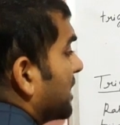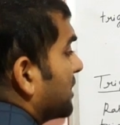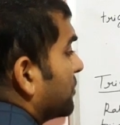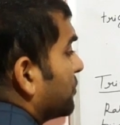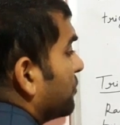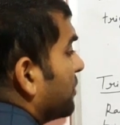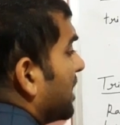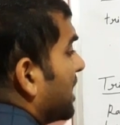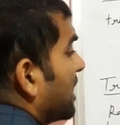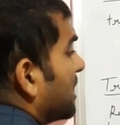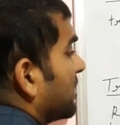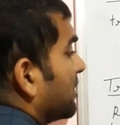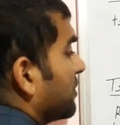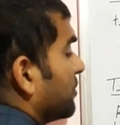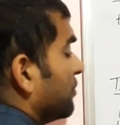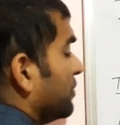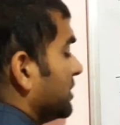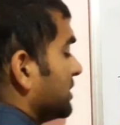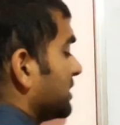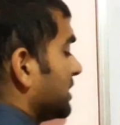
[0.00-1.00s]
what?
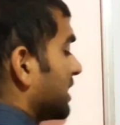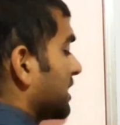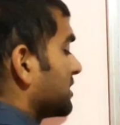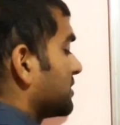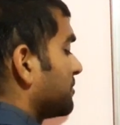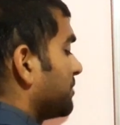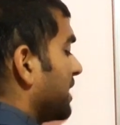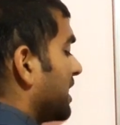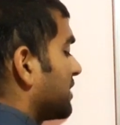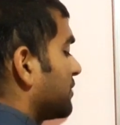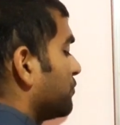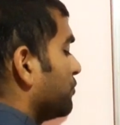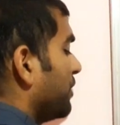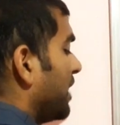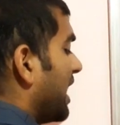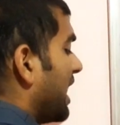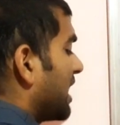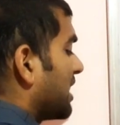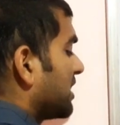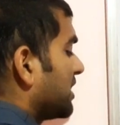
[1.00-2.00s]
With respect to
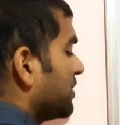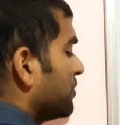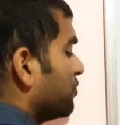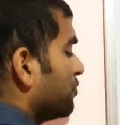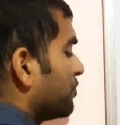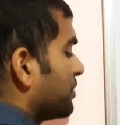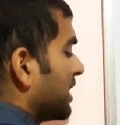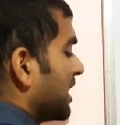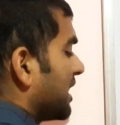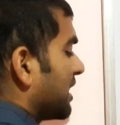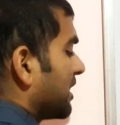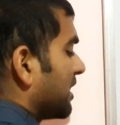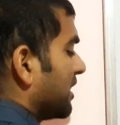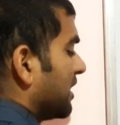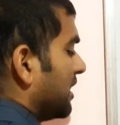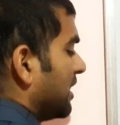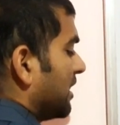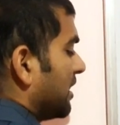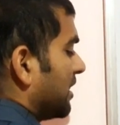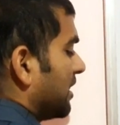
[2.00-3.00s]
acute
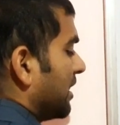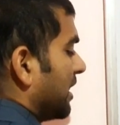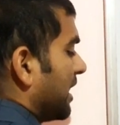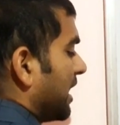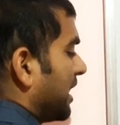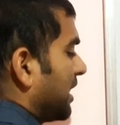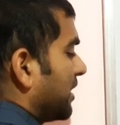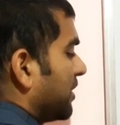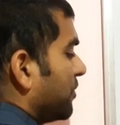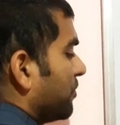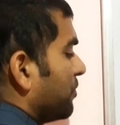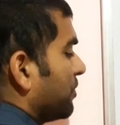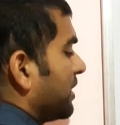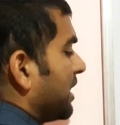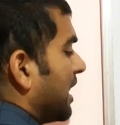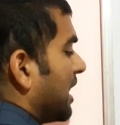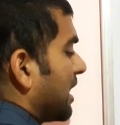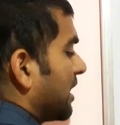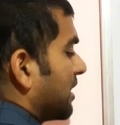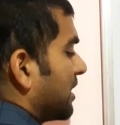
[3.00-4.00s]
angle. Acute
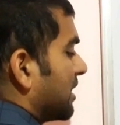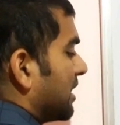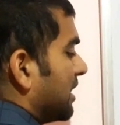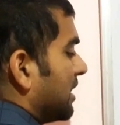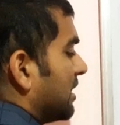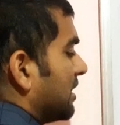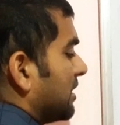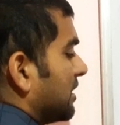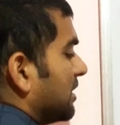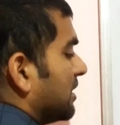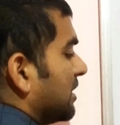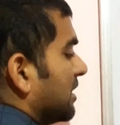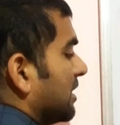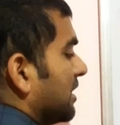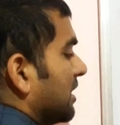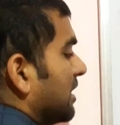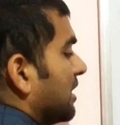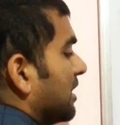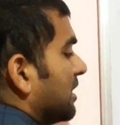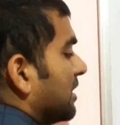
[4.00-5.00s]
angle
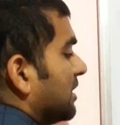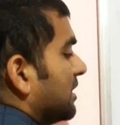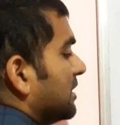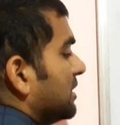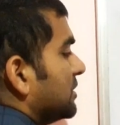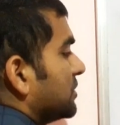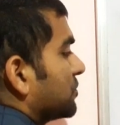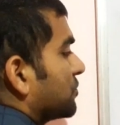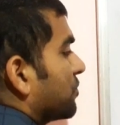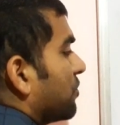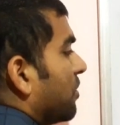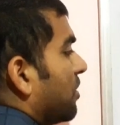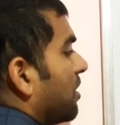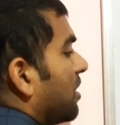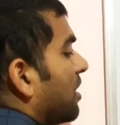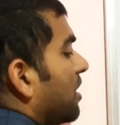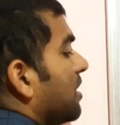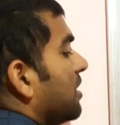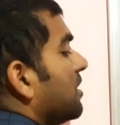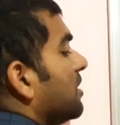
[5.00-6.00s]
is
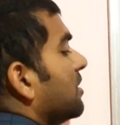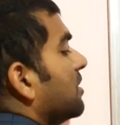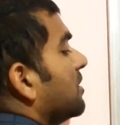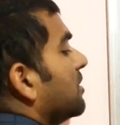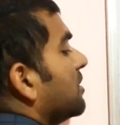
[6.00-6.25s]
called